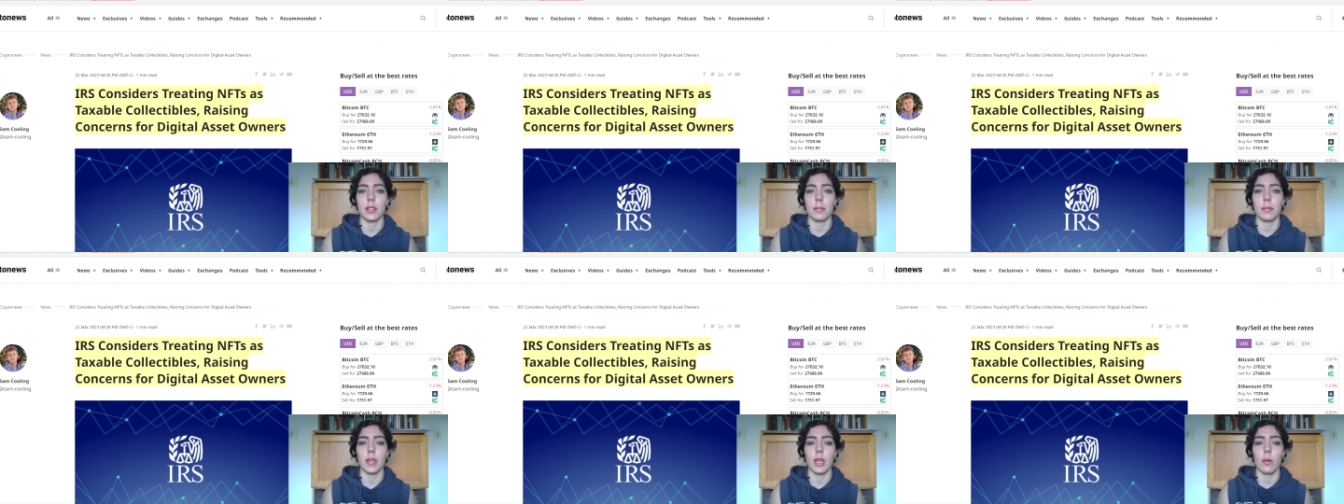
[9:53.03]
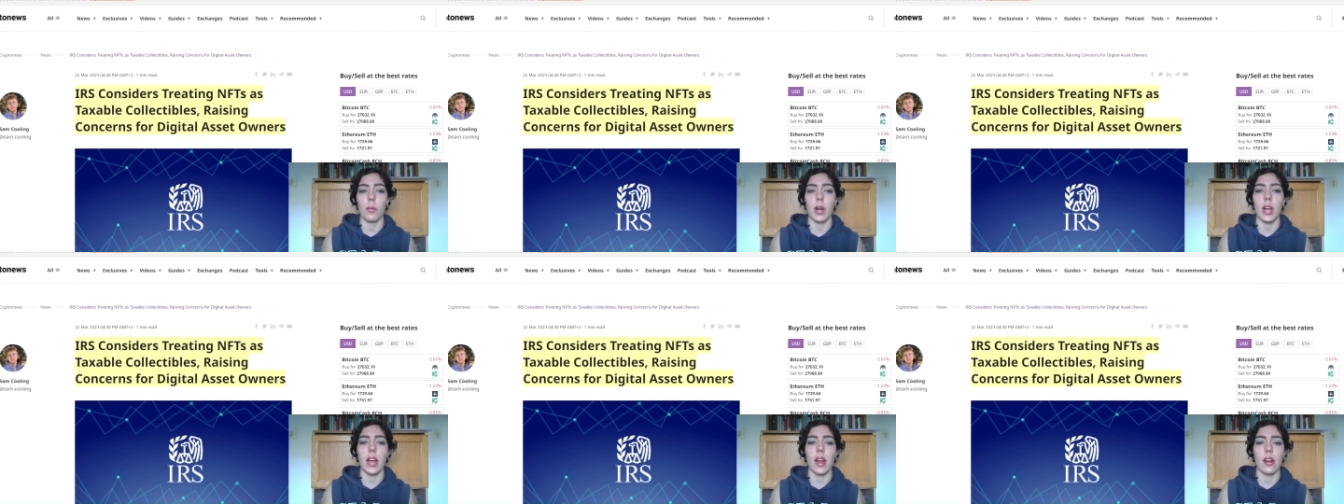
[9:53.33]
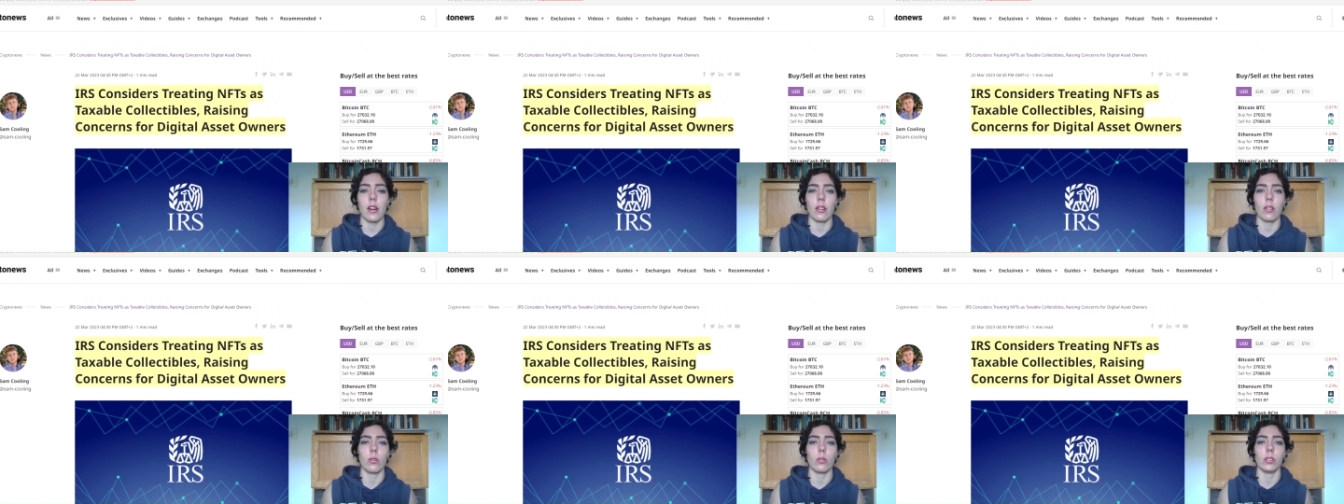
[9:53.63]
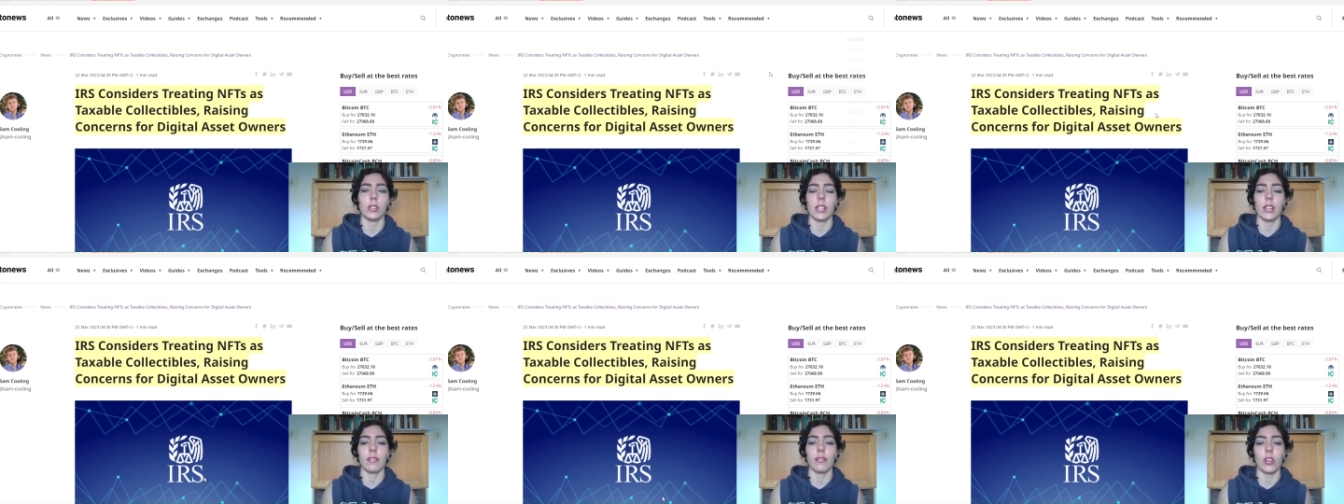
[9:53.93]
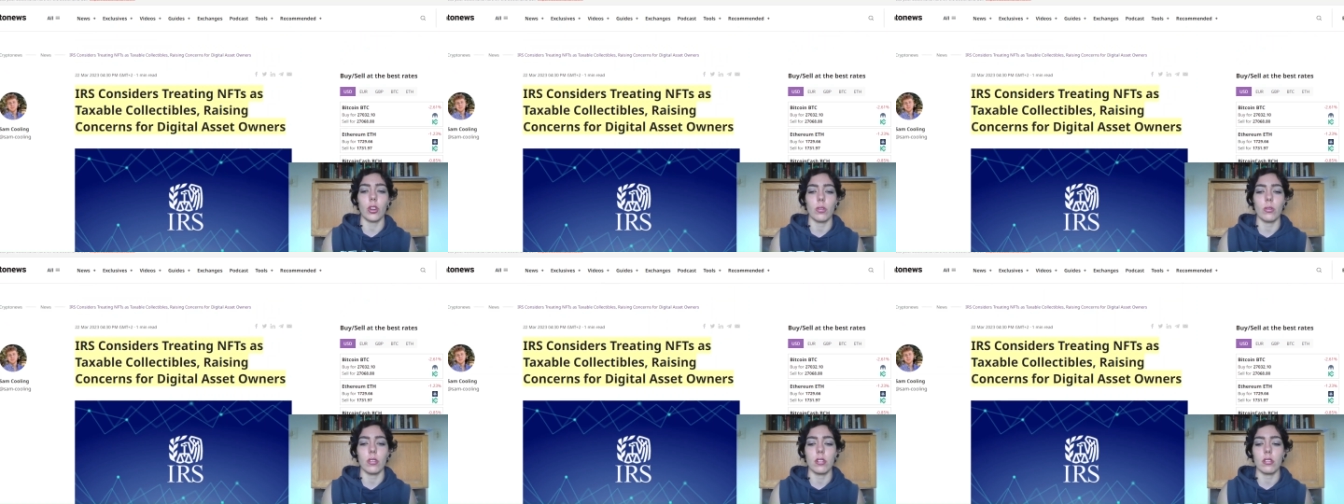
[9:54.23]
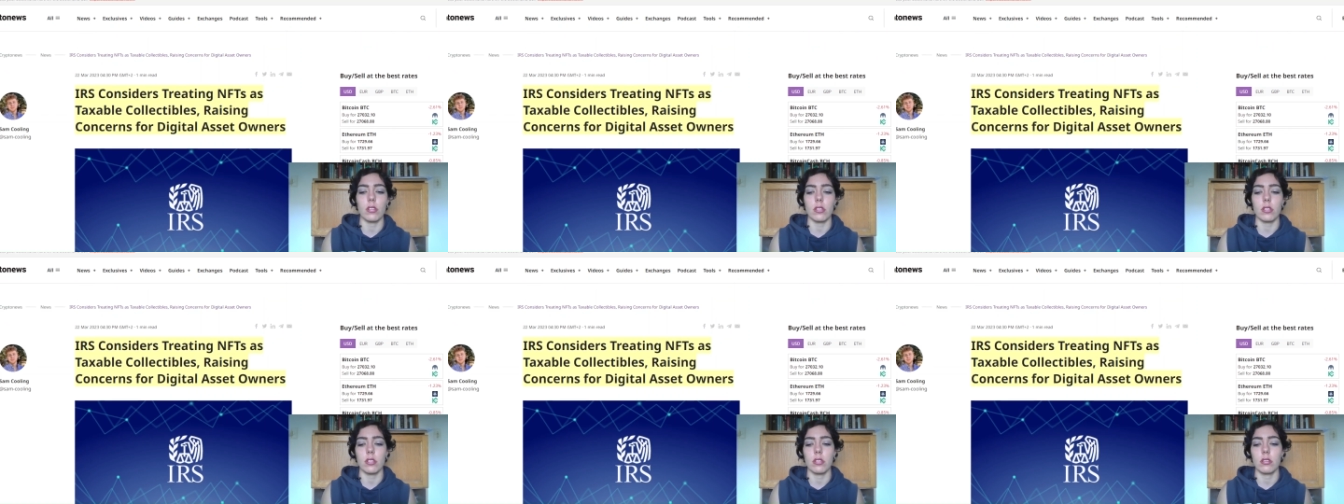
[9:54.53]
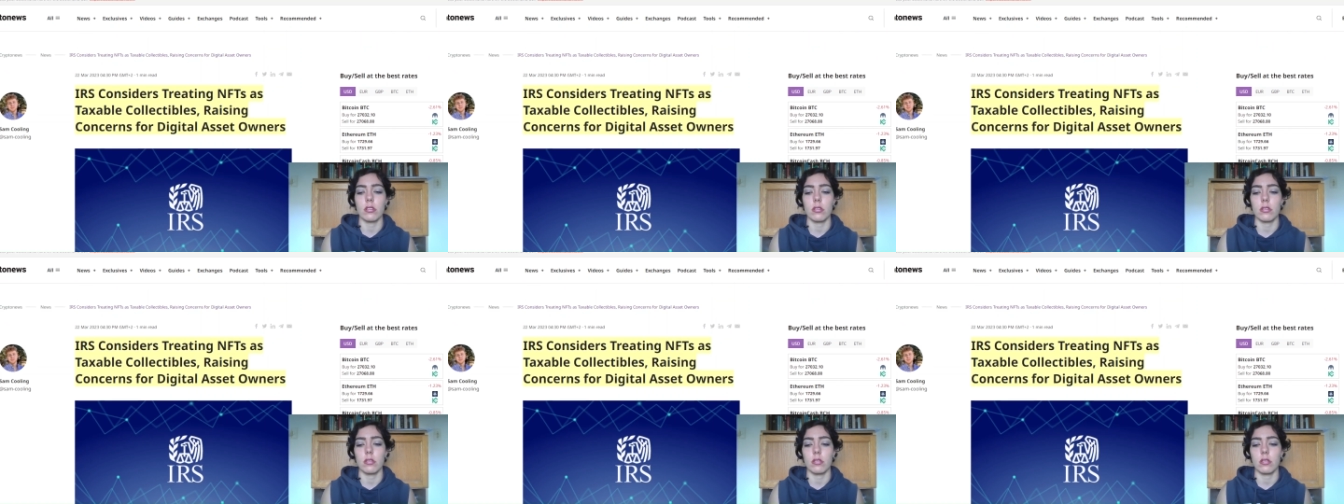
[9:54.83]
Beware, all N F T owners.
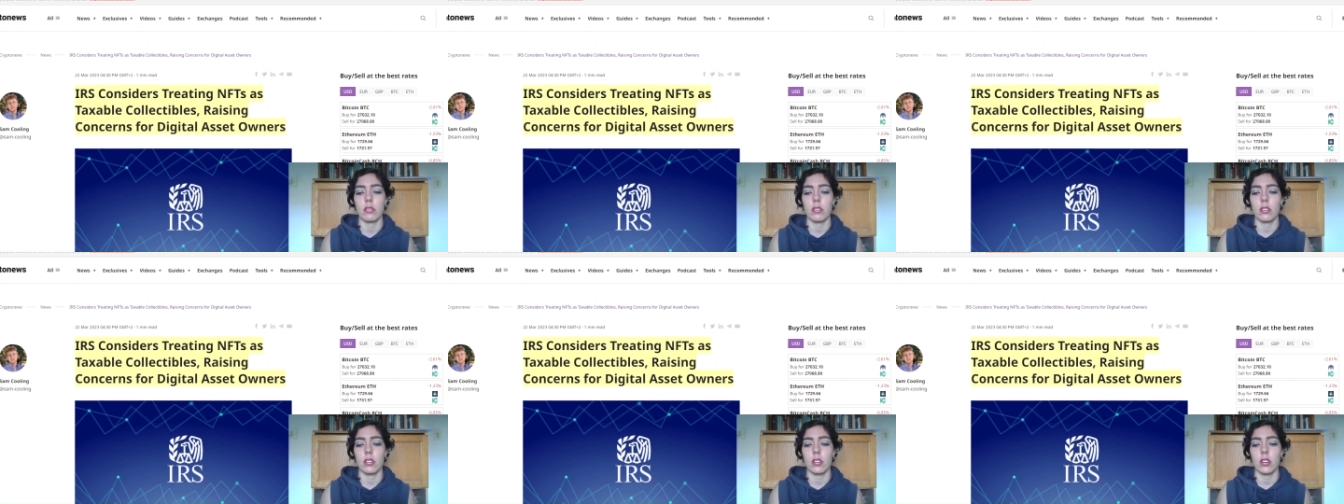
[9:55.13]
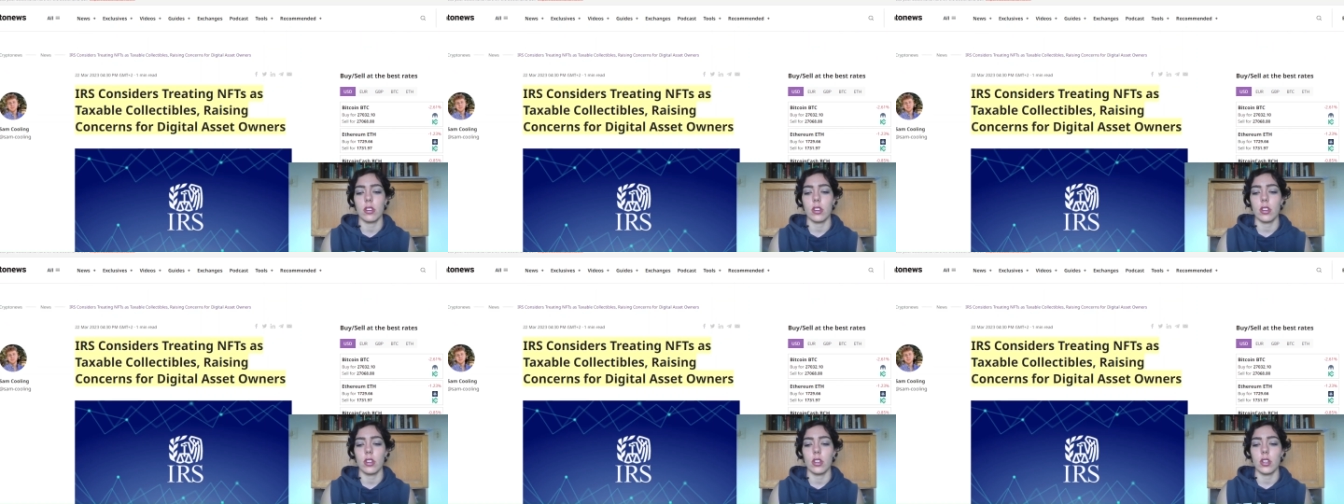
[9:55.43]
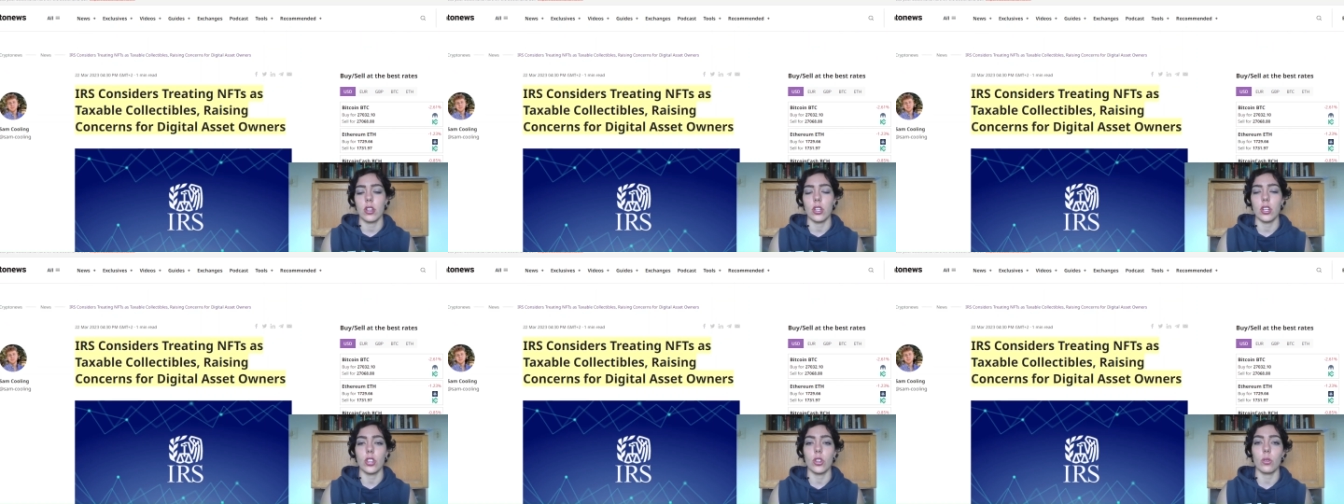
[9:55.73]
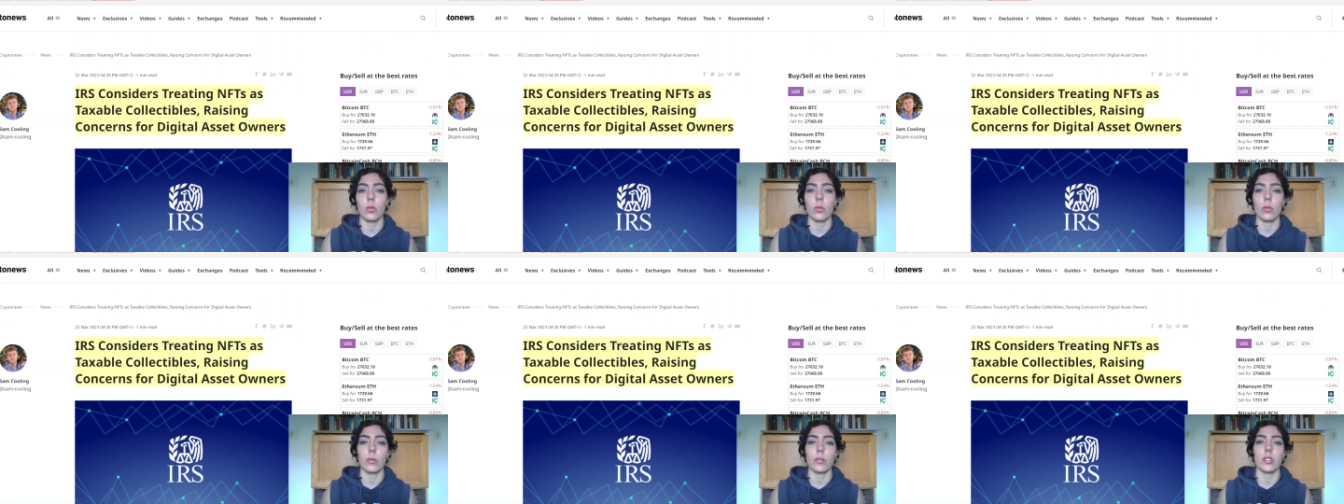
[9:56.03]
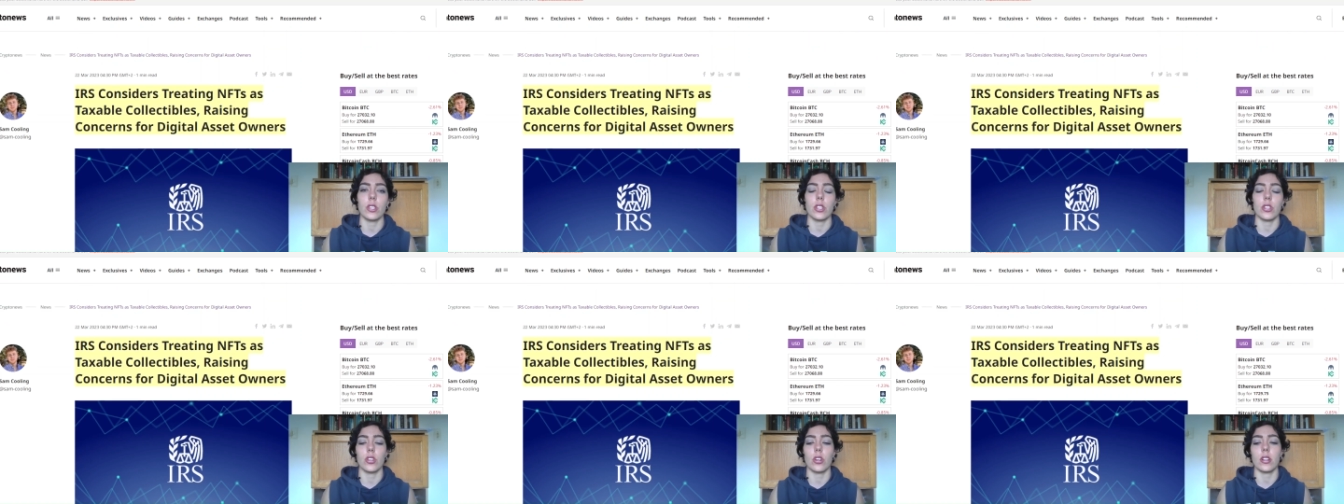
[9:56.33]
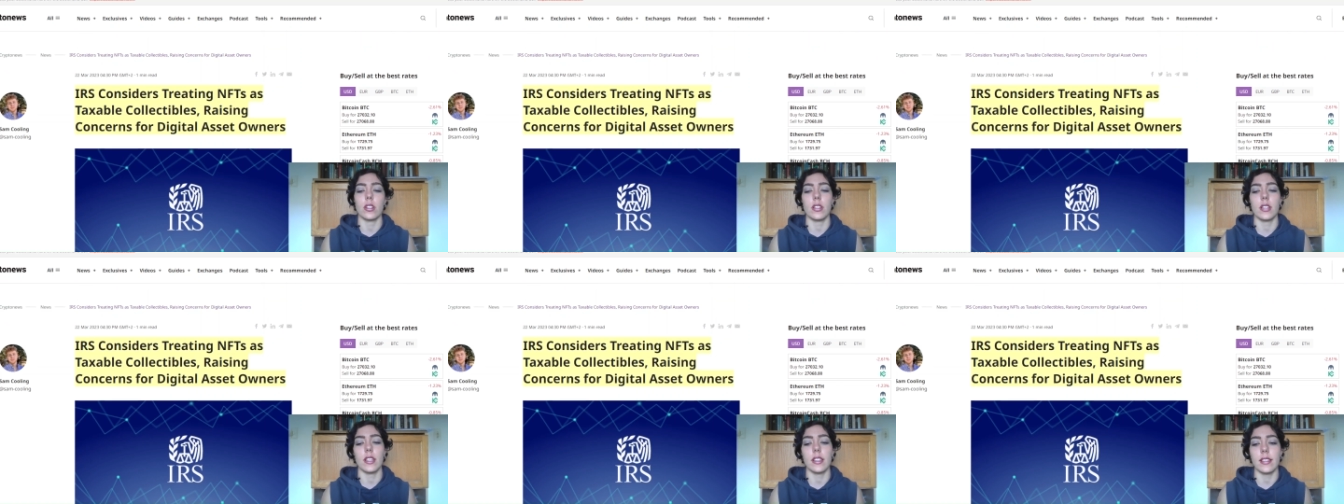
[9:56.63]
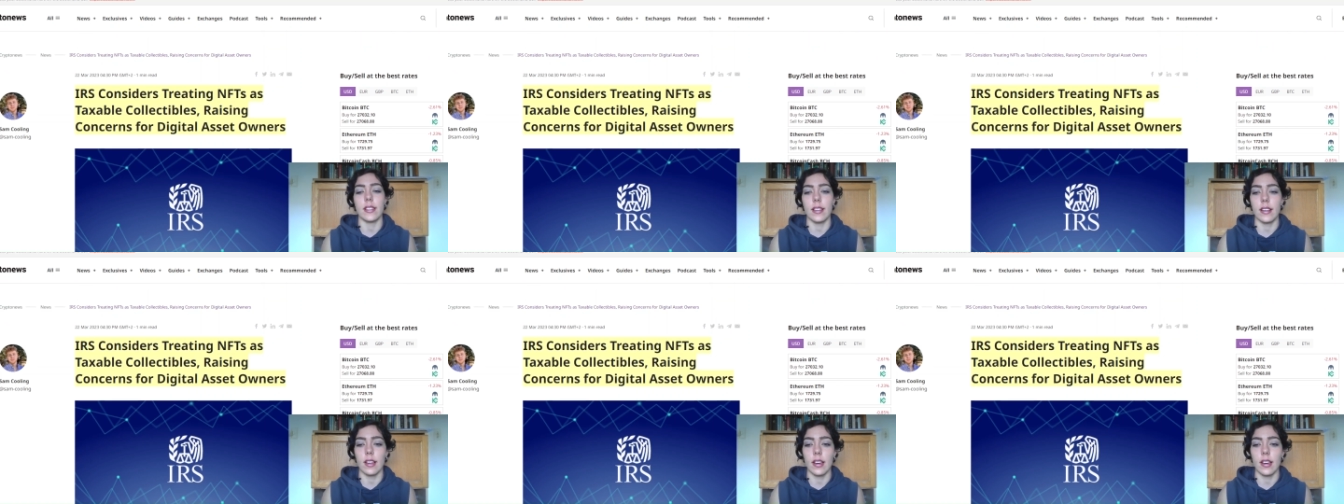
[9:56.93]
Yours is not an easy